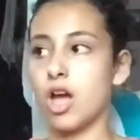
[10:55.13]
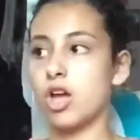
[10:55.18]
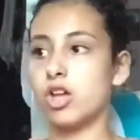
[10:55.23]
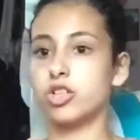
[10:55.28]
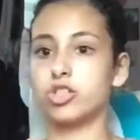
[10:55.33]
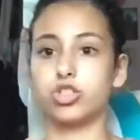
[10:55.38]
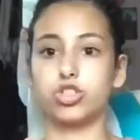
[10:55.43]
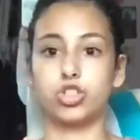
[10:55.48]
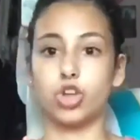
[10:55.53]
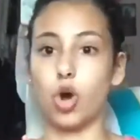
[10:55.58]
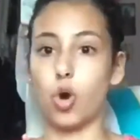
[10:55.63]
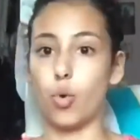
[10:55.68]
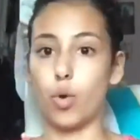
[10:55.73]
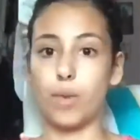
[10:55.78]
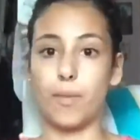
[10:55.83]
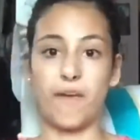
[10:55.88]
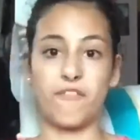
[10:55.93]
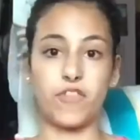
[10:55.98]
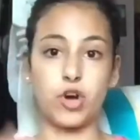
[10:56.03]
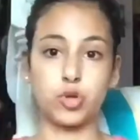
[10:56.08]
So in
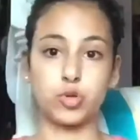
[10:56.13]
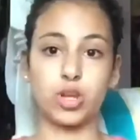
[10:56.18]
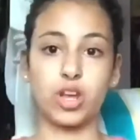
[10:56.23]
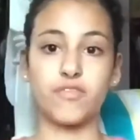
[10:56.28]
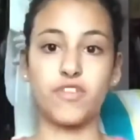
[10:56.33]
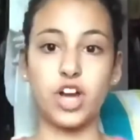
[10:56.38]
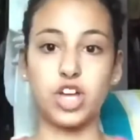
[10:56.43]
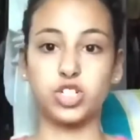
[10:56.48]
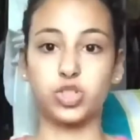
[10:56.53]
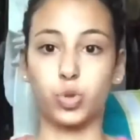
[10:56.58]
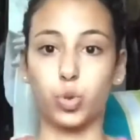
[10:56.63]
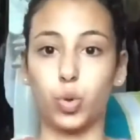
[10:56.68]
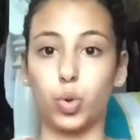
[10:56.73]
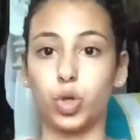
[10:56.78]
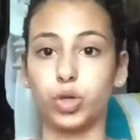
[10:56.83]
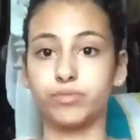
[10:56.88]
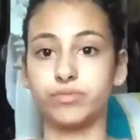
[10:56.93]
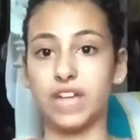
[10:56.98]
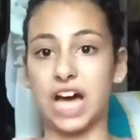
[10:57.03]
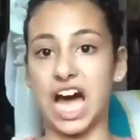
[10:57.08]
my first week of high
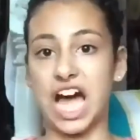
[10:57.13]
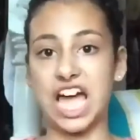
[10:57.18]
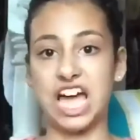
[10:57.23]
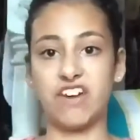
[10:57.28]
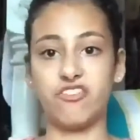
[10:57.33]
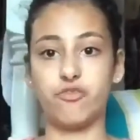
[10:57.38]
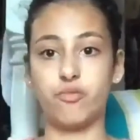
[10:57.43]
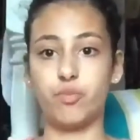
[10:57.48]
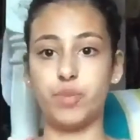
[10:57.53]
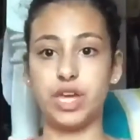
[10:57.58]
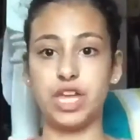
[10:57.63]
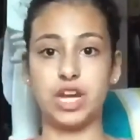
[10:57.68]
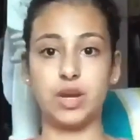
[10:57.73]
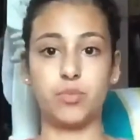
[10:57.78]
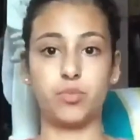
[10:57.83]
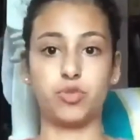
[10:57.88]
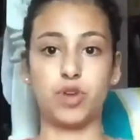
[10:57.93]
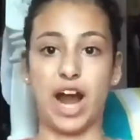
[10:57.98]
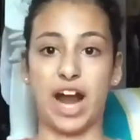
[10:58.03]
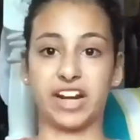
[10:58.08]
school, I have been
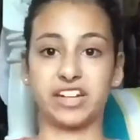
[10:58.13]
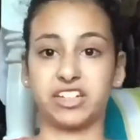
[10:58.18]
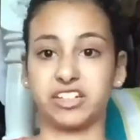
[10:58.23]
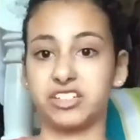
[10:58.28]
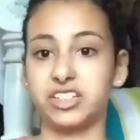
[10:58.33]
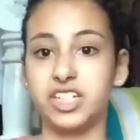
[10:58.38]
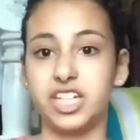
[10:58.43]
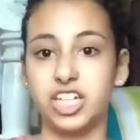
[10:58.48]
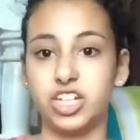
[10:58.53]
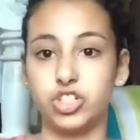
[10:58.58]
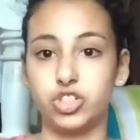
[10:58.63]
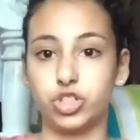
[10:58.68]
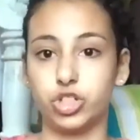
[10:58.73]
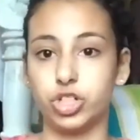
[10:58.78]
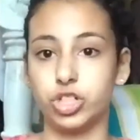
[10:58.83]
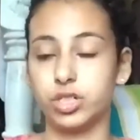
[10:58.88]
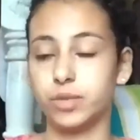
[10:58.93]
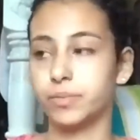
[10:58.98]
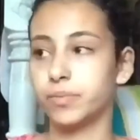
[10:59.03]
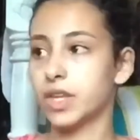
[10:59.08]
practically
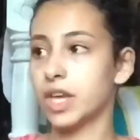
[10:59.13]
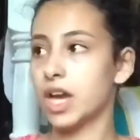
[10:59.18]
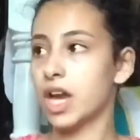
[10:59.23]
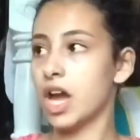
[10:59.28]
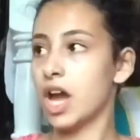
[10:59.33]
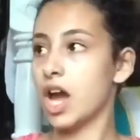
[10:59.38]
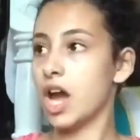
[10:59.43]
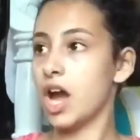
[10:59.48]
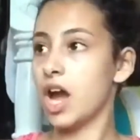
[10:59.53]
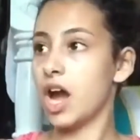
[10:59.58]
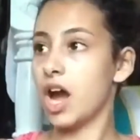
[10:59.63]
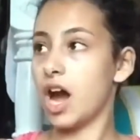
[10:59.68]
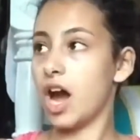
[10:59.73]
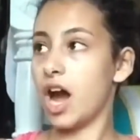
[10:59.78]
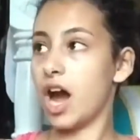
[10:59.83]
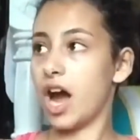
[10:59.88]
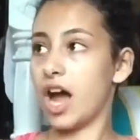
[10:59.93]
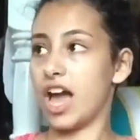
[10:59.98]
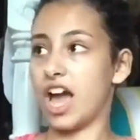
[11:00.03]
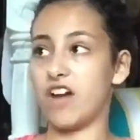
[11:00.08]
injured.
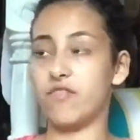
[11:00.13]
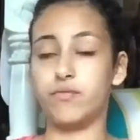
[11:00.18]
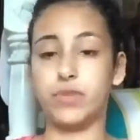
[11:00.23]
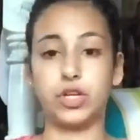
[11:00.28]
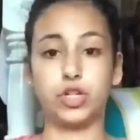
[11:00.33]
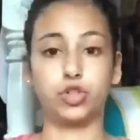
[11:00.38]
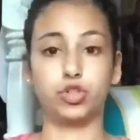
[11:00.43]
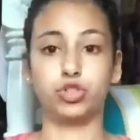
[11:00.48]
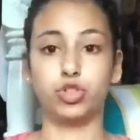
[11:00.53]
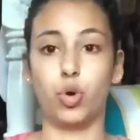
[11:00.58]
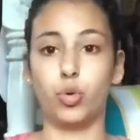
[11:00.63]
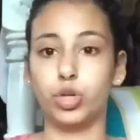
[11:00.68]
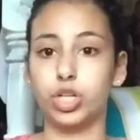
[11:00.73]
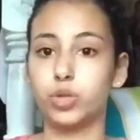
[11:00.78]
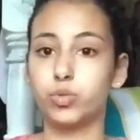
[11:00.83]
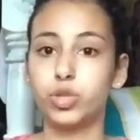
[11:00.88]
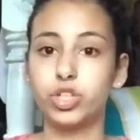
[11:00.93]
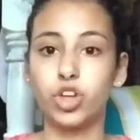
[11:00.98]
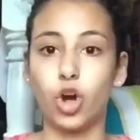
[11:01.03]
I have been loaded with